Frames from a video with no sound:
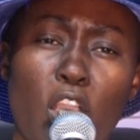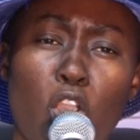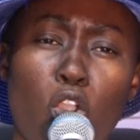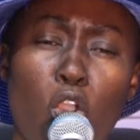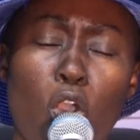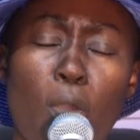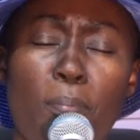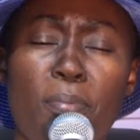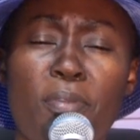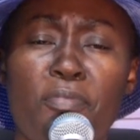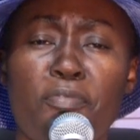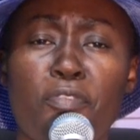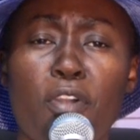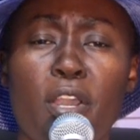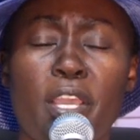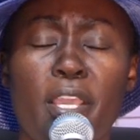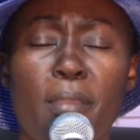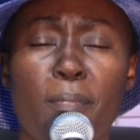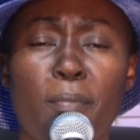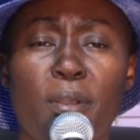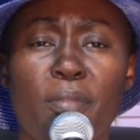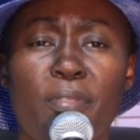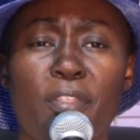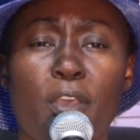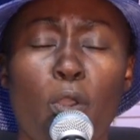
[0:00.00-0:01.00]
go before
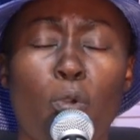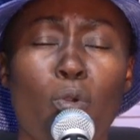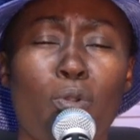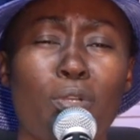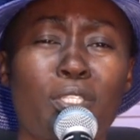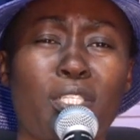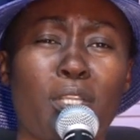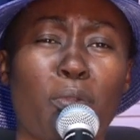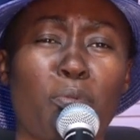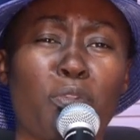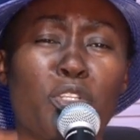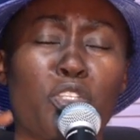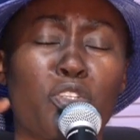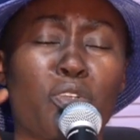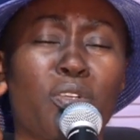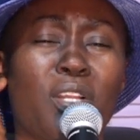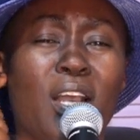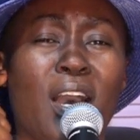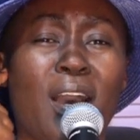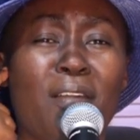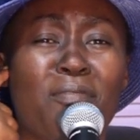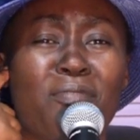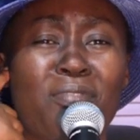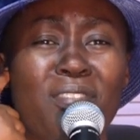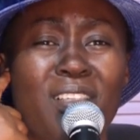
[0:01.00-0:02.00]
him on the altar, we should
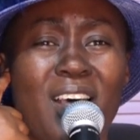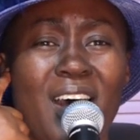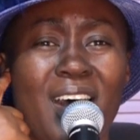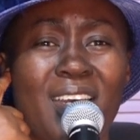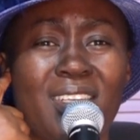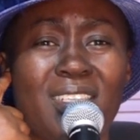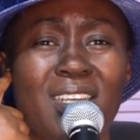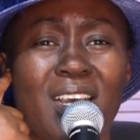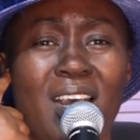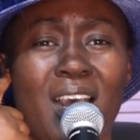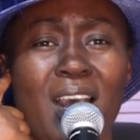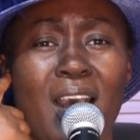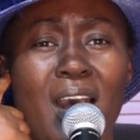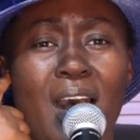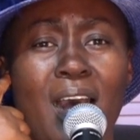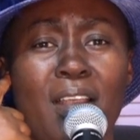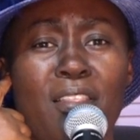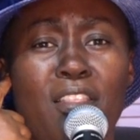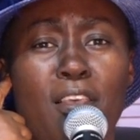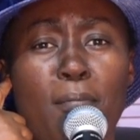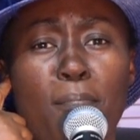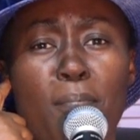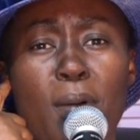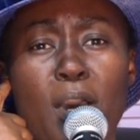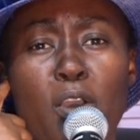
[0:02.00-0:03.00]
have that
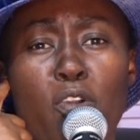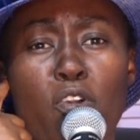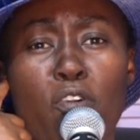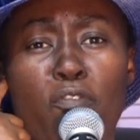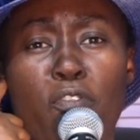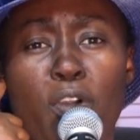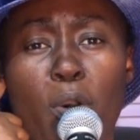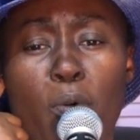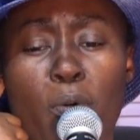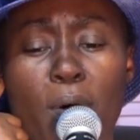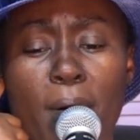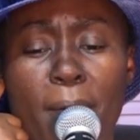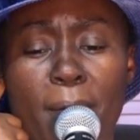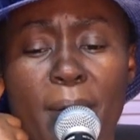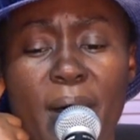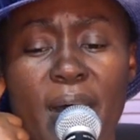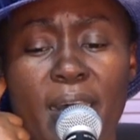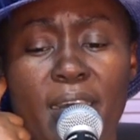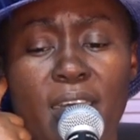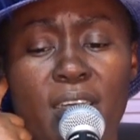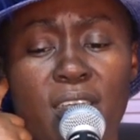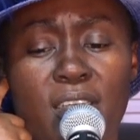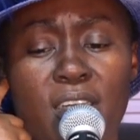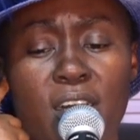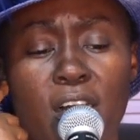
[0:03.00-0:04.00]
at the back of our
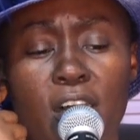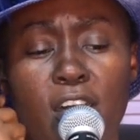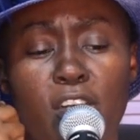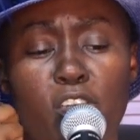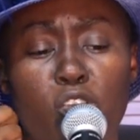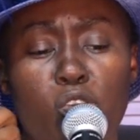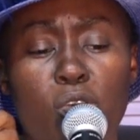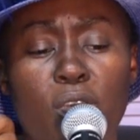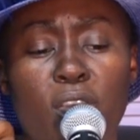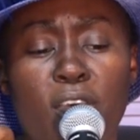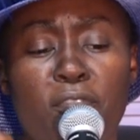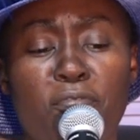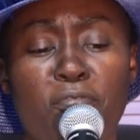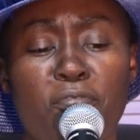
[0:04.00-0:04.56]
mind. So the